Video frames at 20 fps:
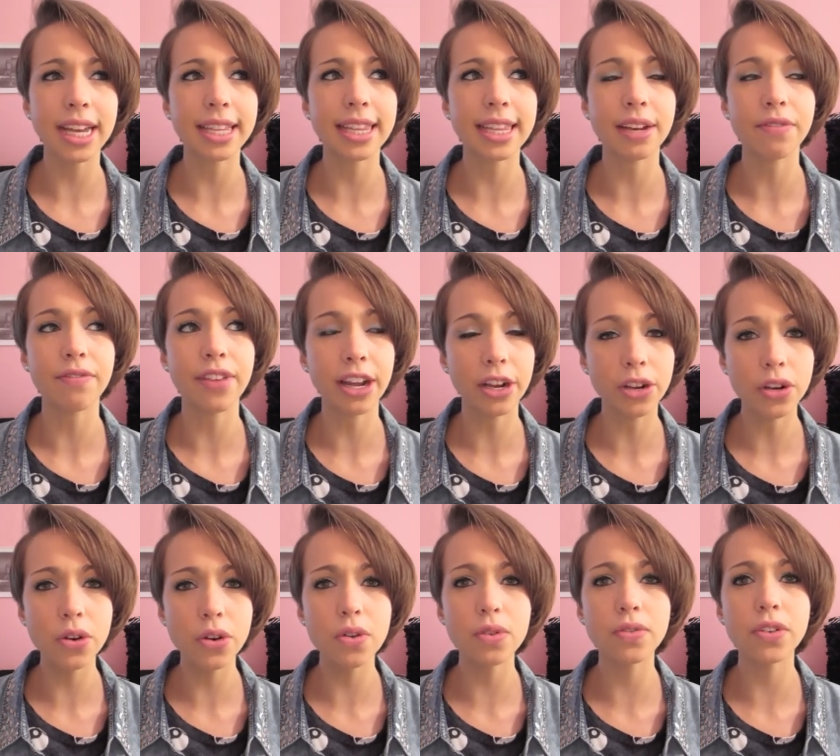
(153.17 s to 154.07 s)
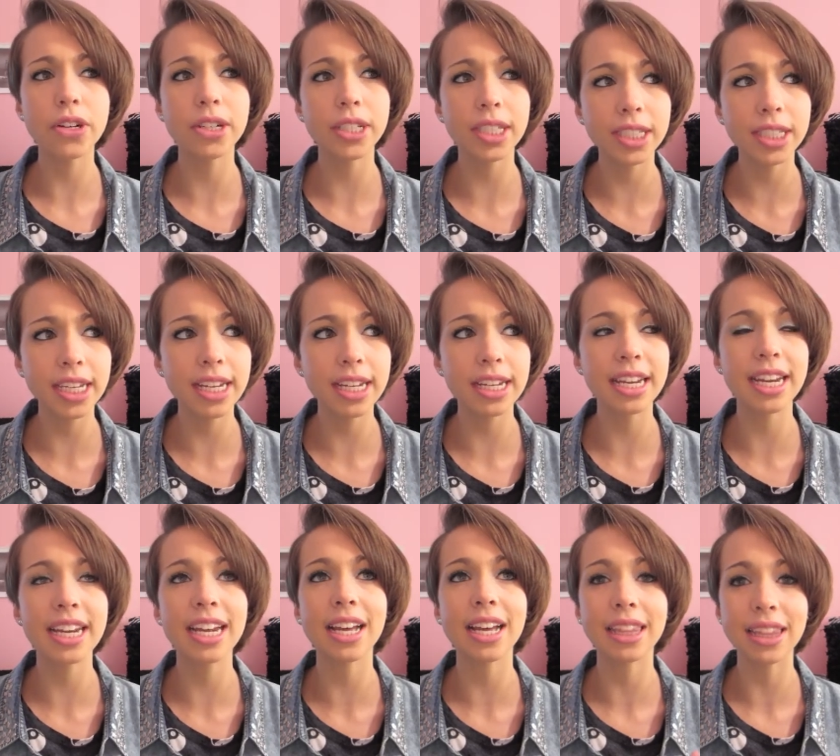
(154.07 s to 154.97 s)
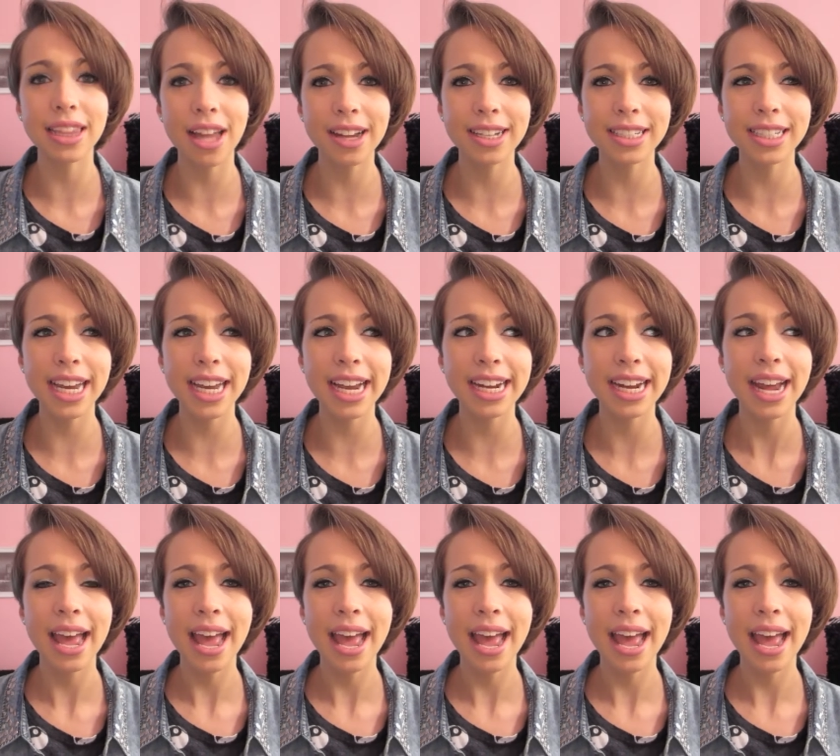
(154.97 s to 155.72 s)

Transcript: I think Vancouver, Sydney, London,